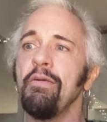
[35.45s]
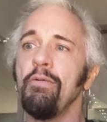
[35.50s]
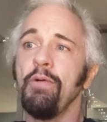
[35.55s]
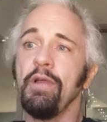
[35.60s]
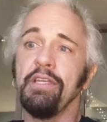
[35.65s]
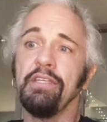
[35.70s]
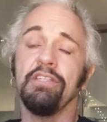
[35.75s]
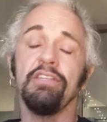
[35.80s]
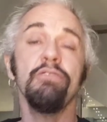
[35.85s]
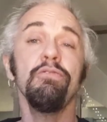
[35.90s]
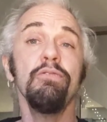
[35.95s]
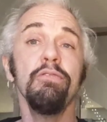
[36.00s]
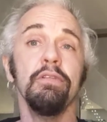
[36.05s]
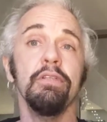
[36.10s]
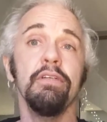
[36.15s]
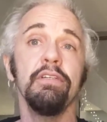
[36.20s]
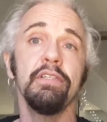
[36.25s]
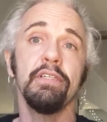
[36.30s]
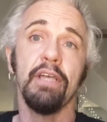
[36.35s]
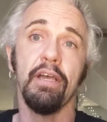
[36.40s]
When you
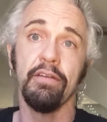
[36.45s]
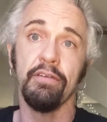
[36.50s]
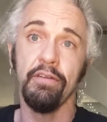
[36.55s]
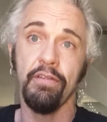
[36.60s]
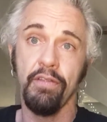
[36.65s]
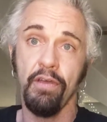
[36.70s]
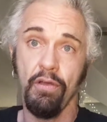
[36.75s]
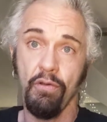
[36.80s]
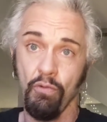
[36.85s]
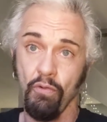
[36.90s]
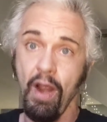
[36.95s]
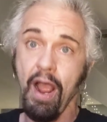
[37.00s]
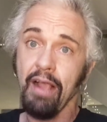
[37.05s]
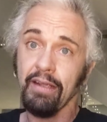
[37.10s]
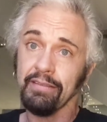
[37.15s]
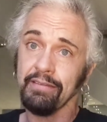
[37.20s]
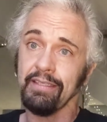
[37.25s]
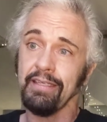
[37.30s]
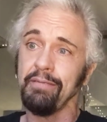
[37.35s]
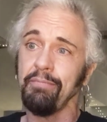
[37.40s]
look under the
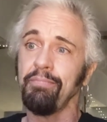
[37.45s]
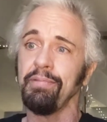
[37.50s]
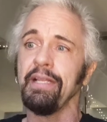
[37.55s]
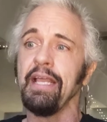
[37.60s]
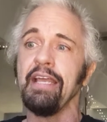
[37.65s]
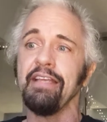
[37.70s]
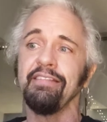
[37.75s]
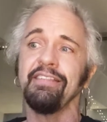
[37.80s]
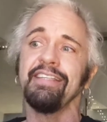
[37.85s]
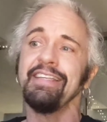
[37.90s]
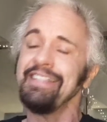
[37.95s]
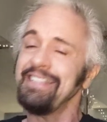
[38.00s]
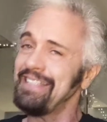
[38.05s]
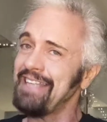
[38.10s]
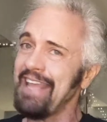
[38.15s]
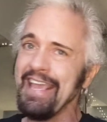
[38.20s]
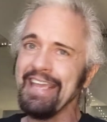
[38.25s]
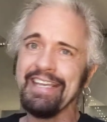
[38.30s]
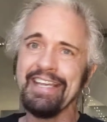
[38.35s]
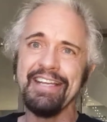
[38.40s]
rocks and plants and
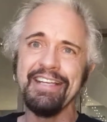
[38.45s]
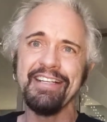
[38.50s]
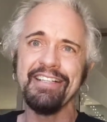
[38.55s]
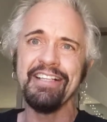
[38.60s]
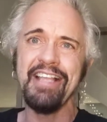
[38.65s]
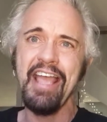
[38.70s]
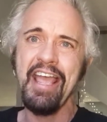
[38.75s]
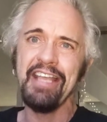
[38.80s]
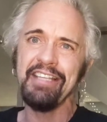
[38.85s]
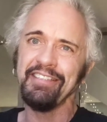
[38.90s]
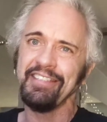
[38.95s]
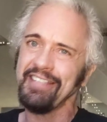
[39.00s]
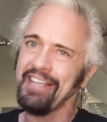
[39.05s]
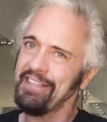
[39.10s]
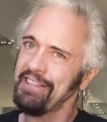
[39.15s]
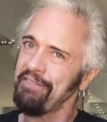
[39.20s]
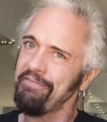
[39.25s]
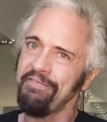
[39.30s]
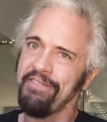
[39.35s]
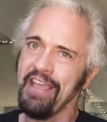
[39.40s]
take a glance
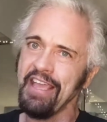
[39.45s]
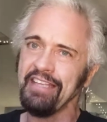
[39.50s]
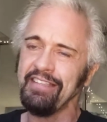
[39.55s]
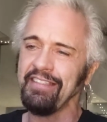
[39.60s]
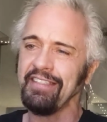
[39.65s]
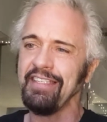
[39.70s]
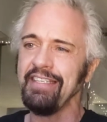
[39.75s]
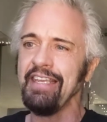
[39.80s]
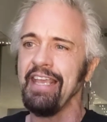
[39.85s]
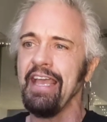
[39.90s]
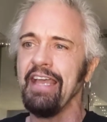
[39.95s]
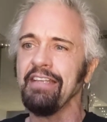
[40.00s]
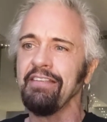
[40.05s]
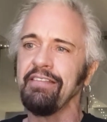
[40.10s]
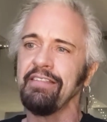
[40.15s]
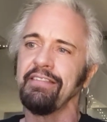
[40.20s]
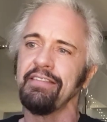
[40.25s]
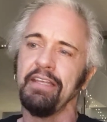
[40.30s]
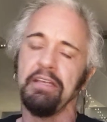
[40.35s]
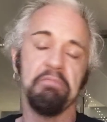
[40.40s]
at the fancy
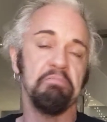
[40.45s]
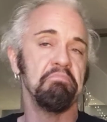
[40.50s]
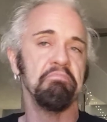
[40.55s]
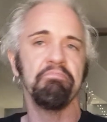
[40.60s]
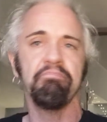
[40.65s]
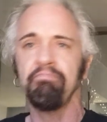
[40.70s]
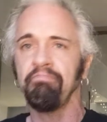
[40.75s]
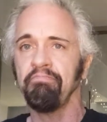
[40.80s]
ants, then